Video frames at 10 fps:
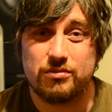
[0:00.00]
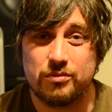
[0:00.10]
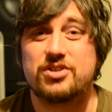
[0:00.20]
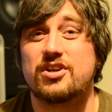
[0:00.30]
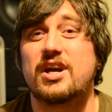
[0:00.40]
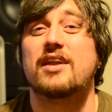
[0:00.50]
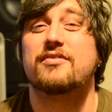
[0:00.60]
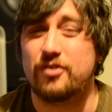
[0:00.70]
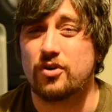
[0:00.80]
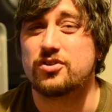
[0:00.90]
which it kind of
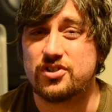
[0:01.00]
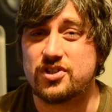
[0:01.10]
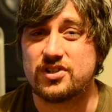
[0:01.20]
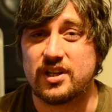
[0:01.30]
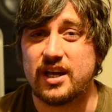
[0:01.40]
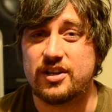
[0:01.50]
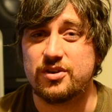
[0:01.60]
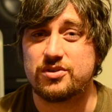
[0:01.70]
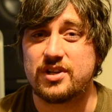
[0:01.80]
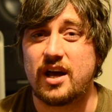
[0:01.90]
forces you to learn
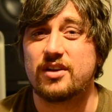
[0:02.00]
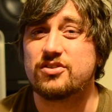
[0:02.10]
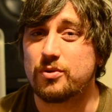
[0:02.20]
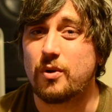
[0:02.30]
new styles, so